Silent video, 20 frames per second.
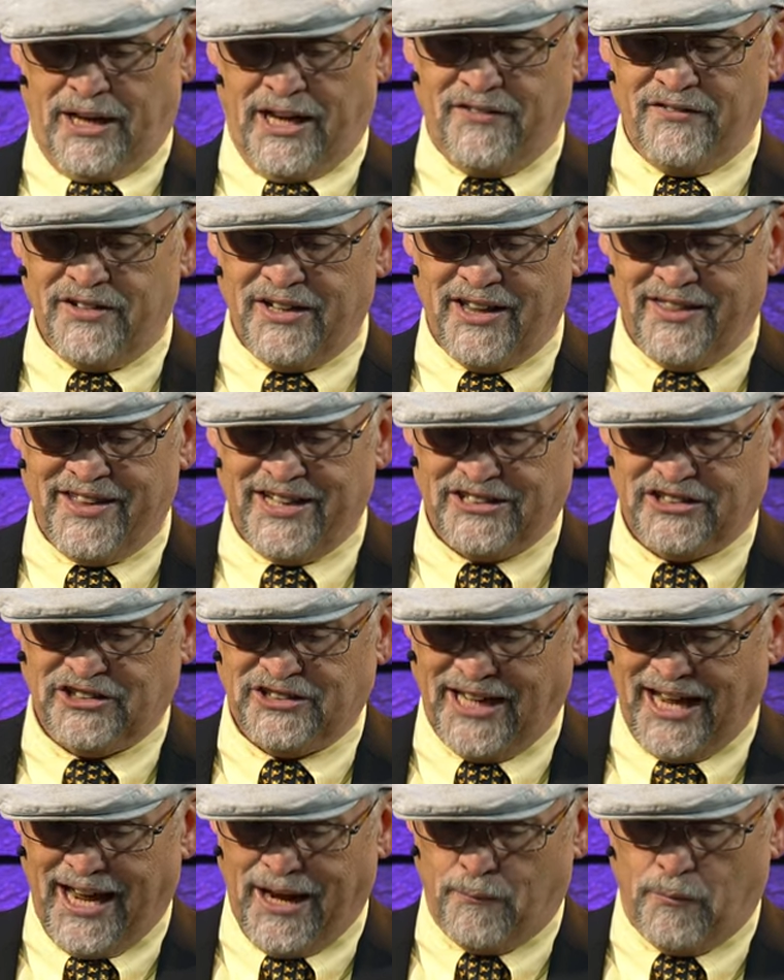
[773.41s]
even to this
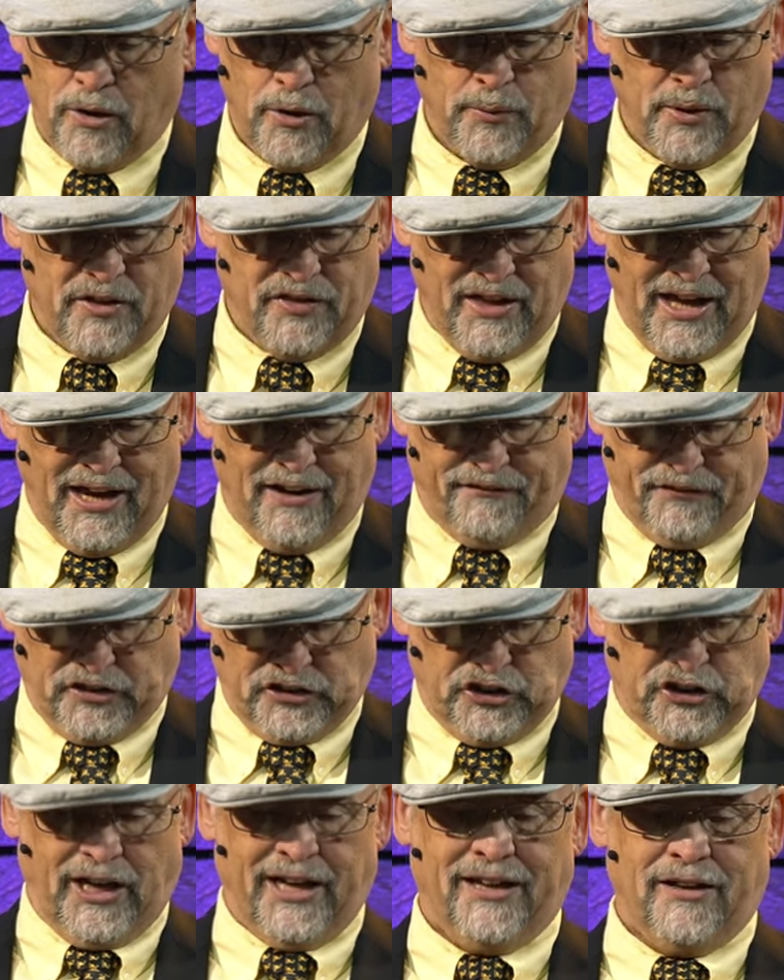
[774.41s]
day wherewith they have
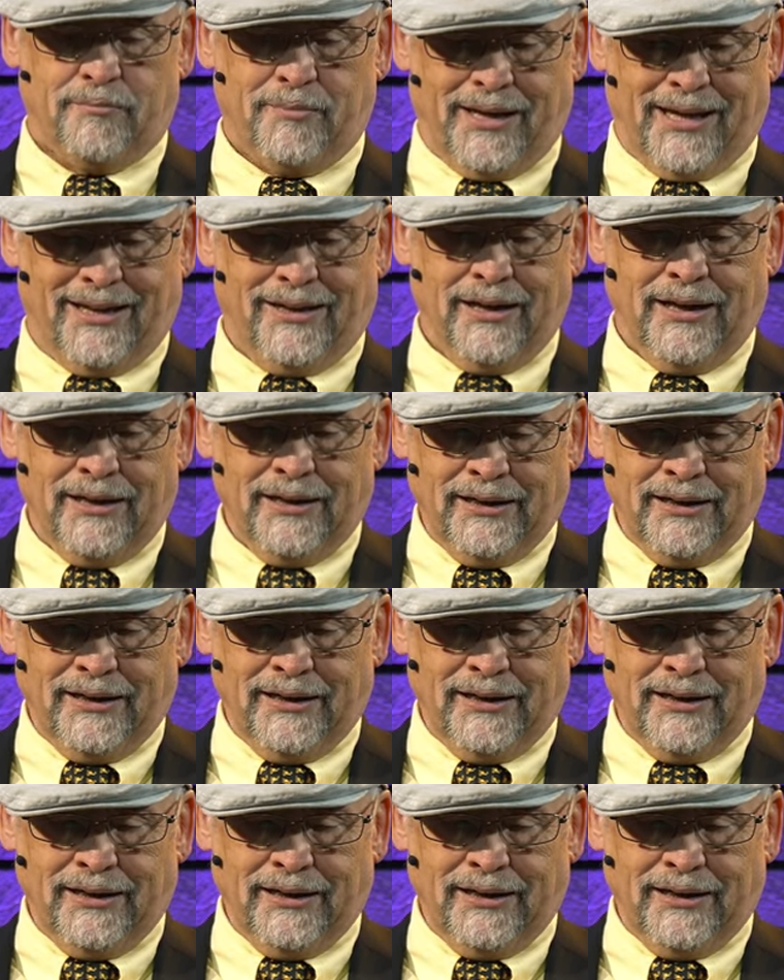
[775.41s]
forsaken me,